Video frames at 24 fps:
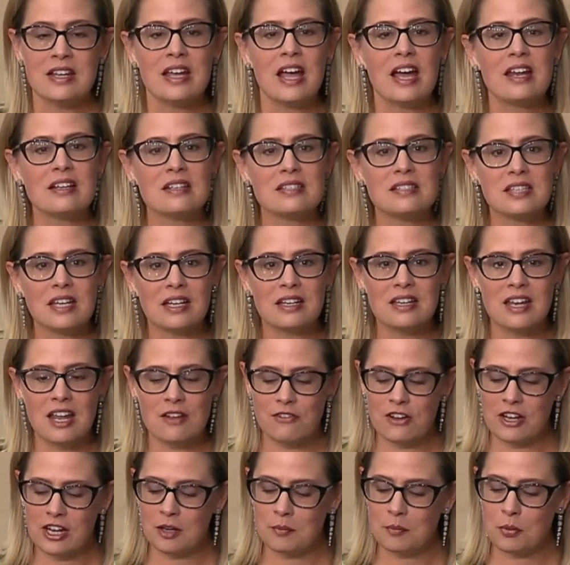And a
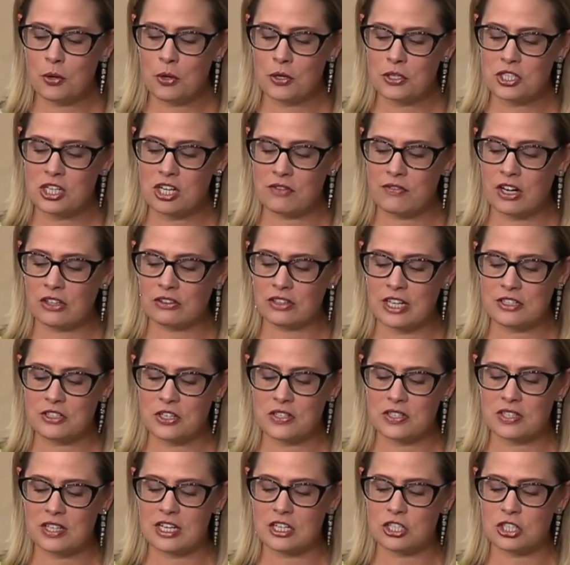significant portion of our
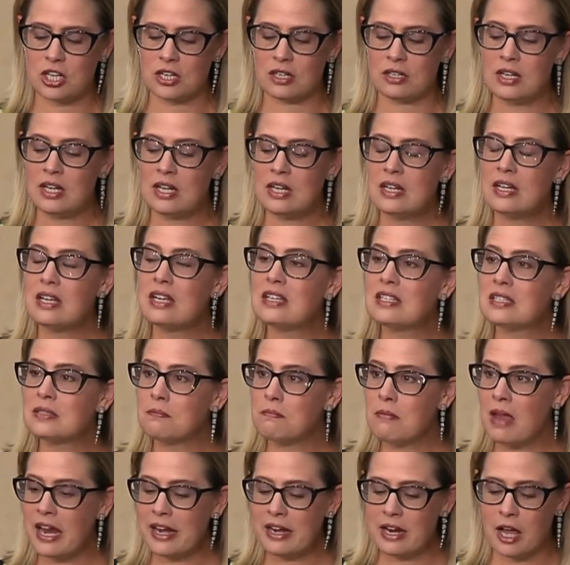legislation is
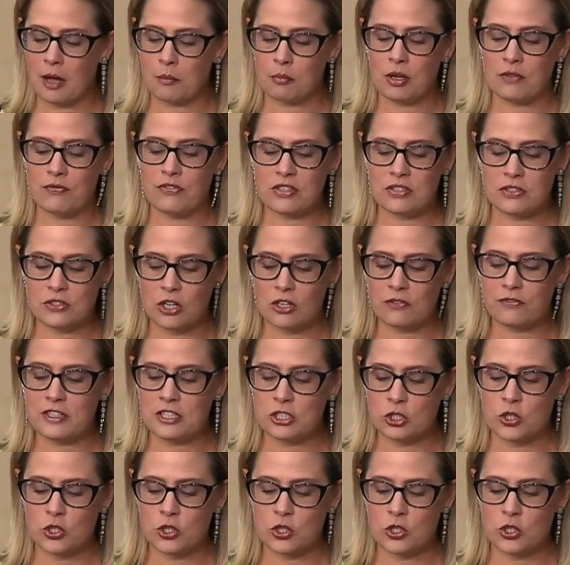made up of the Surface